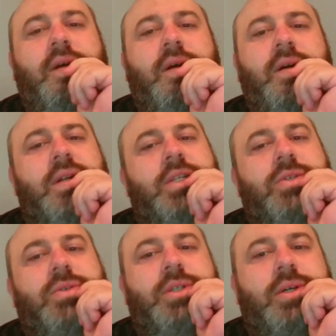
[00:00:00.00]
Oh, that's
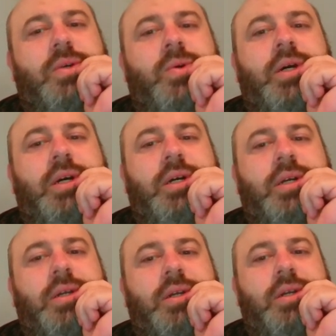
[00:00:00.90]
also
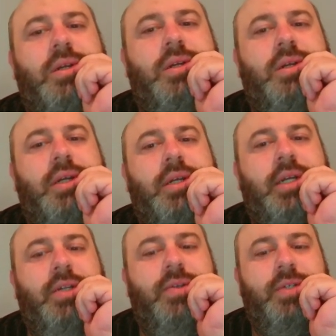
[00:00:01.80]

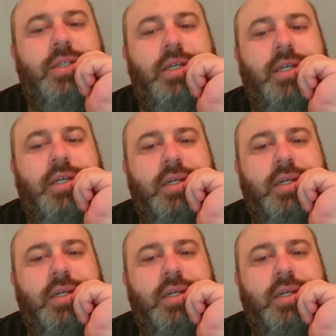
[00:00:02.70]
interesting.